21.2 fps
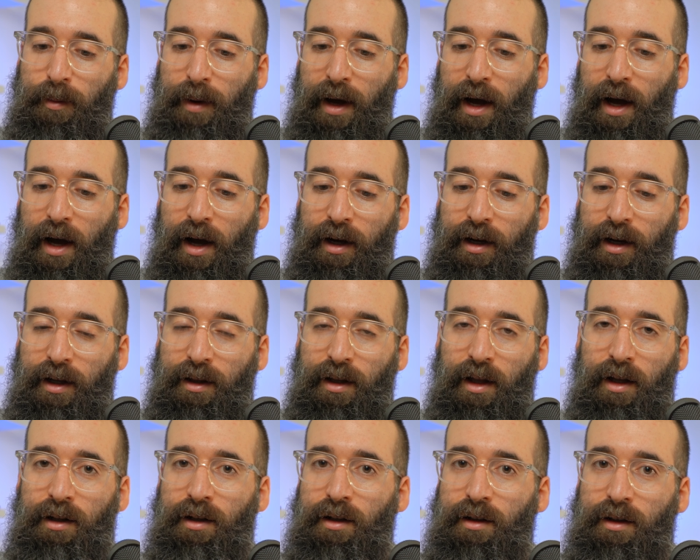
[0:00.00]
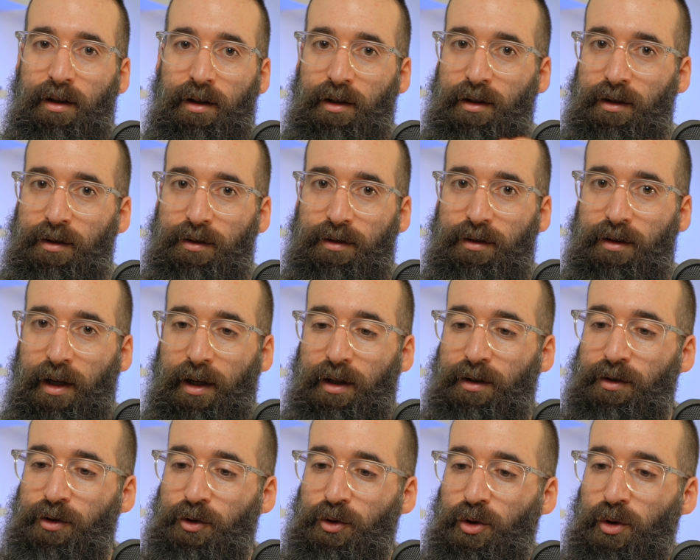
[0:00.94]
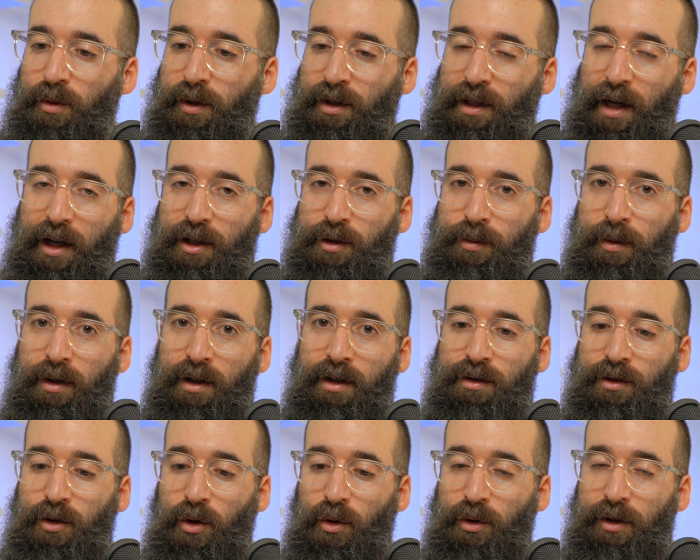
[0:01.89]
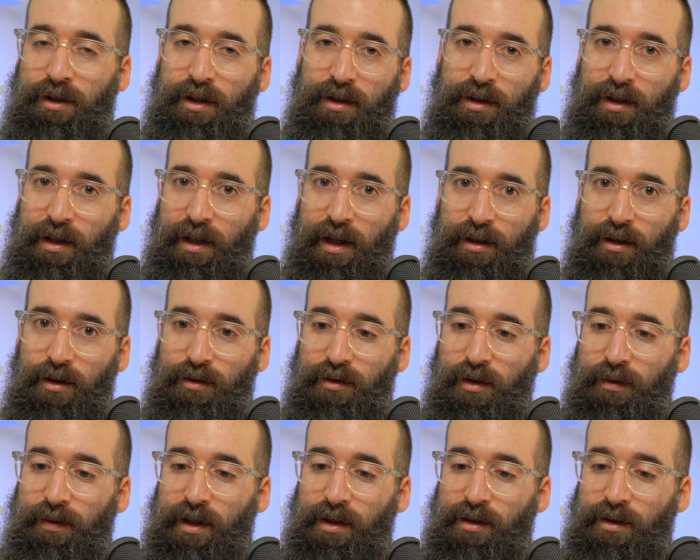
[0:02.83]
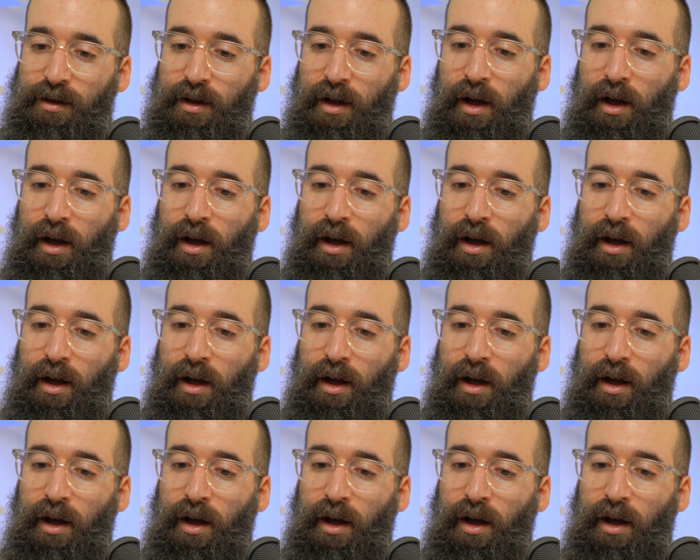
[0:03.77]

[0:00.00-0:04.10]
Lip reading: bag, and then the like screw attachment is totally disconnected from this.